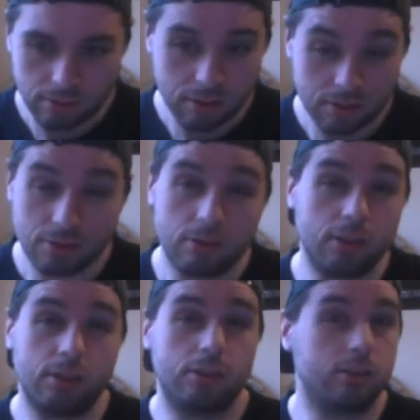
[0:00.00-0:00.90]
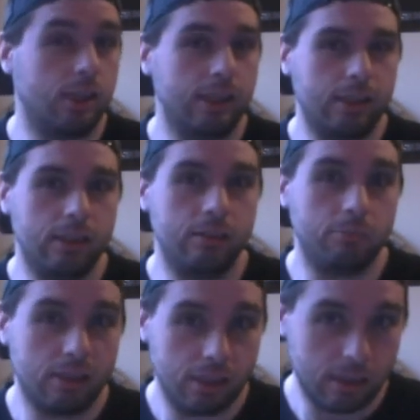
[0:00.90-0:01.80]
started liking
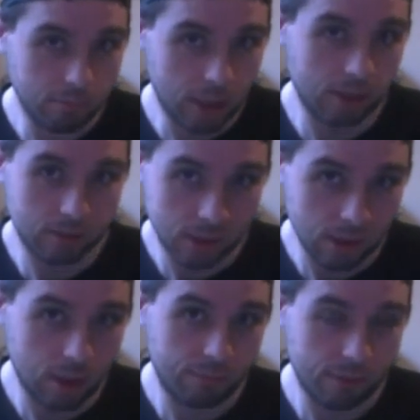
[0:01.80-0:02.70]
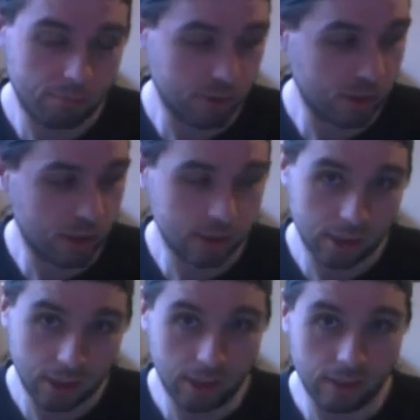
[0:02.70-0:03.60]
the Microsoft product
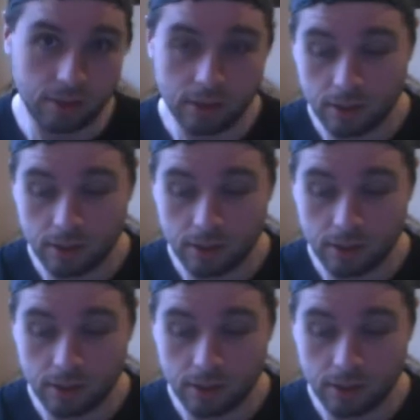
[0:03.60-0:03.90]
again.